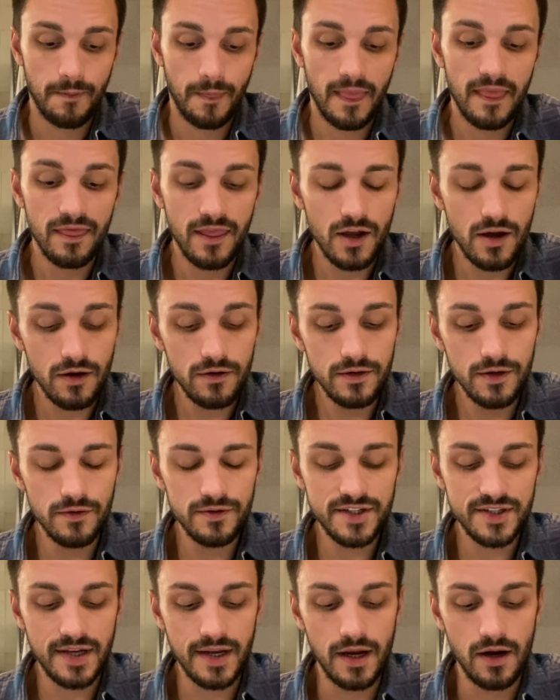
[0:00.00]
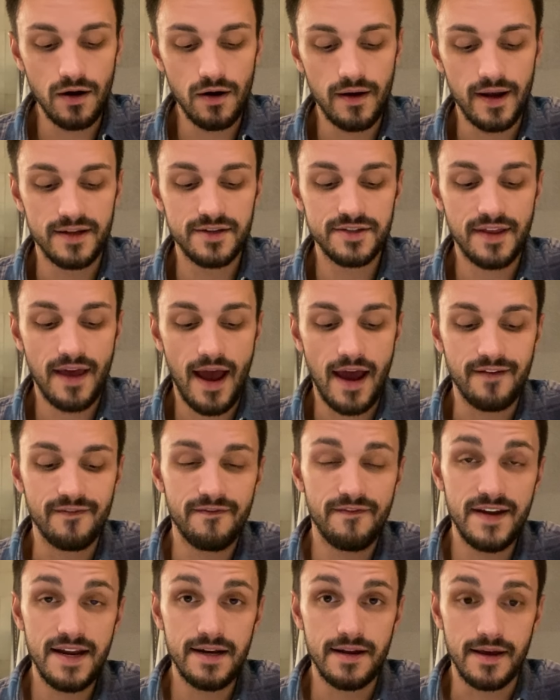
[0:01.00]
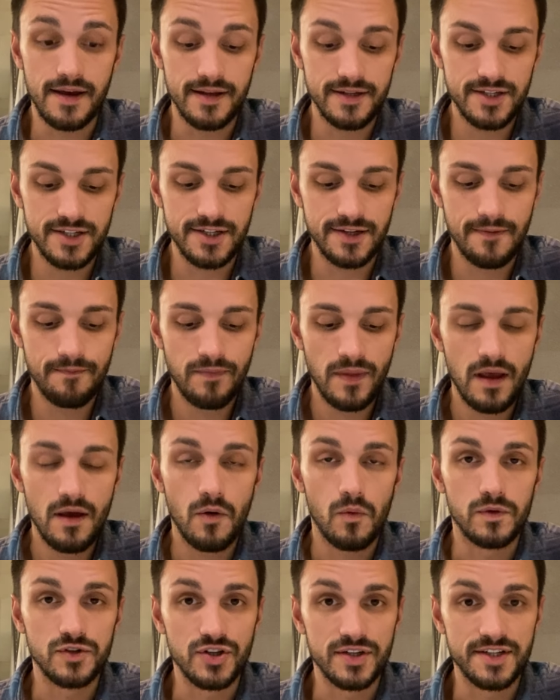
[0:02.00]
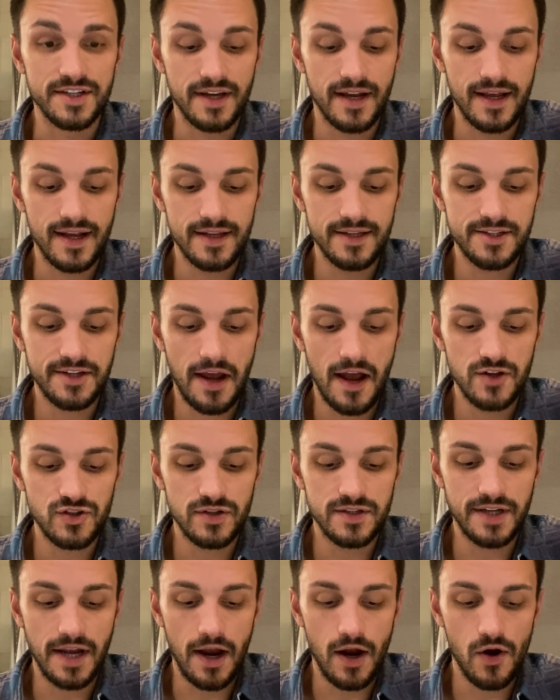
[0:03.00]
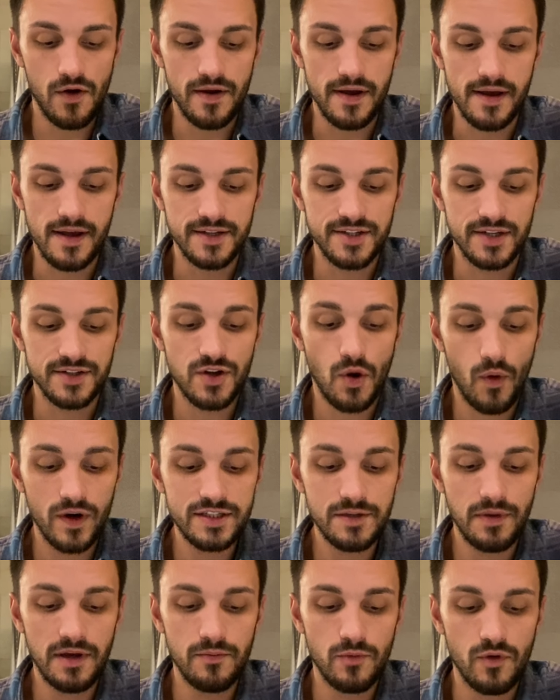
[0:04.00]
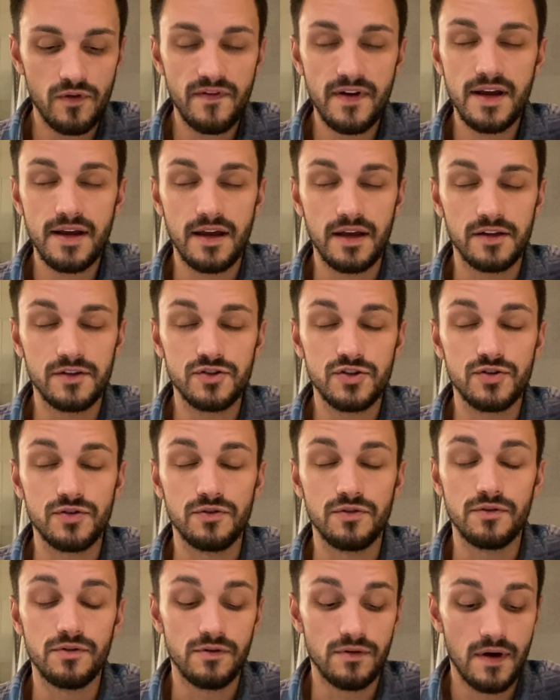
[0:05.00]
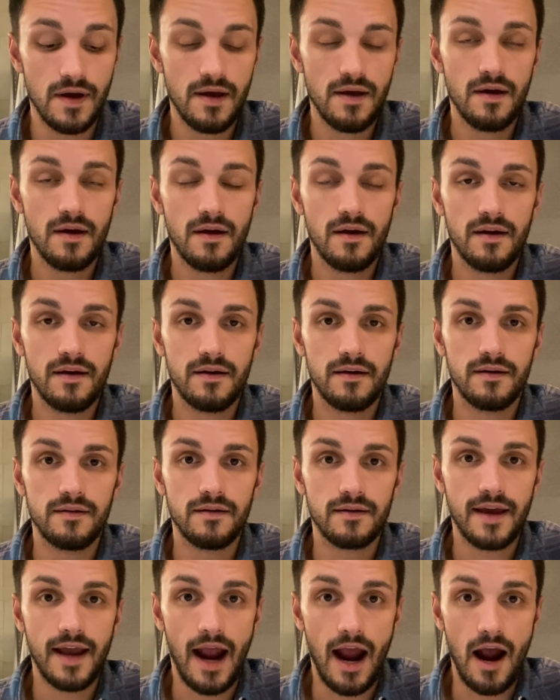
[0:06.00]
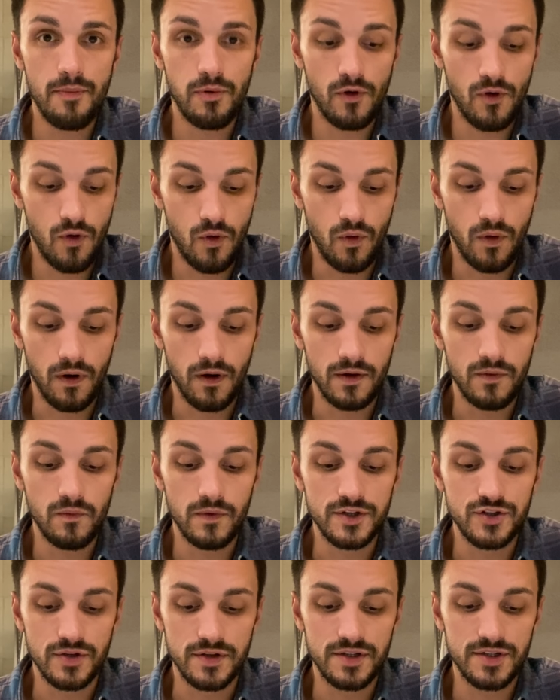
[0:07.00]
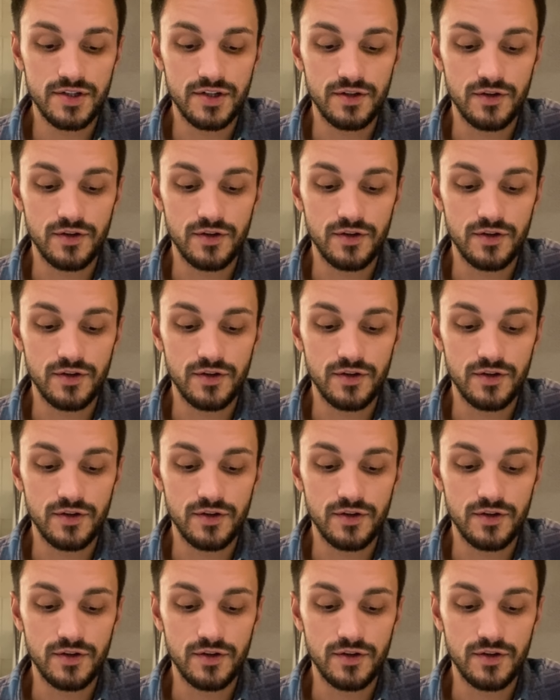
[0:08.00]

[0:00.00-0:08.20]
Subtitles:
The good news here is that Venus, which is sitting in Sagittarius, is going to be moving into Capricorn, which is